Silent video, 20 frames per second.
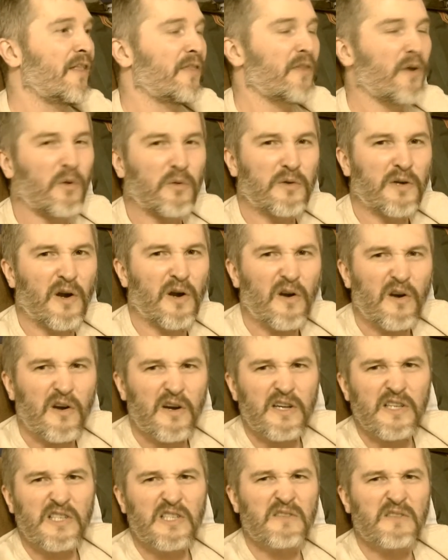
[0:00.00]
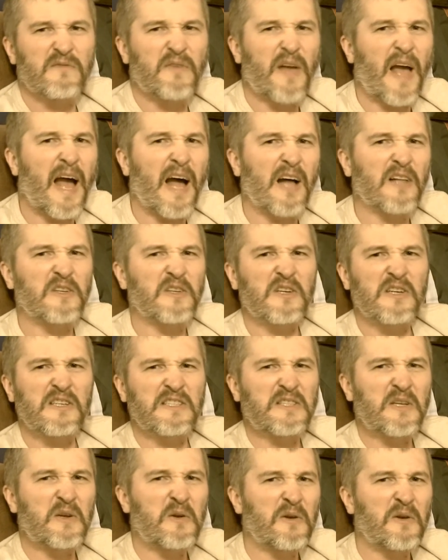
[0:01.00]
The whole courage and valor
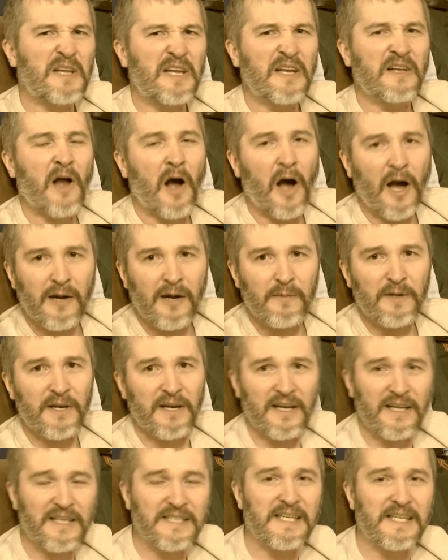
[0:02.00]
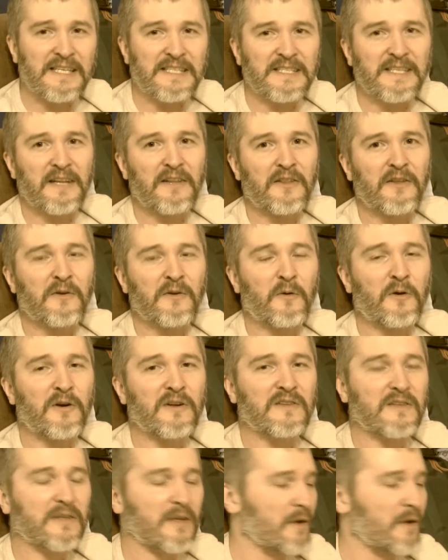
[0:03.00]
and duty and honor, but it existed in the
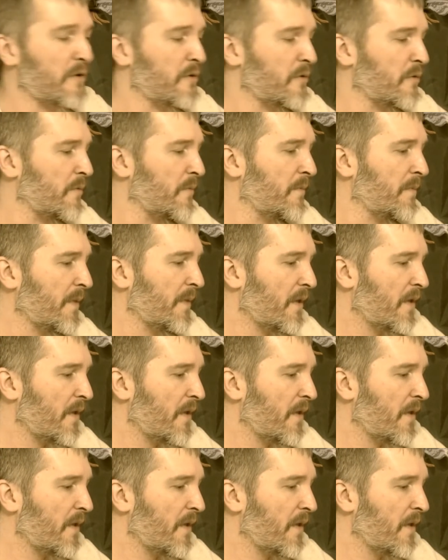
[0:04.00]
North too.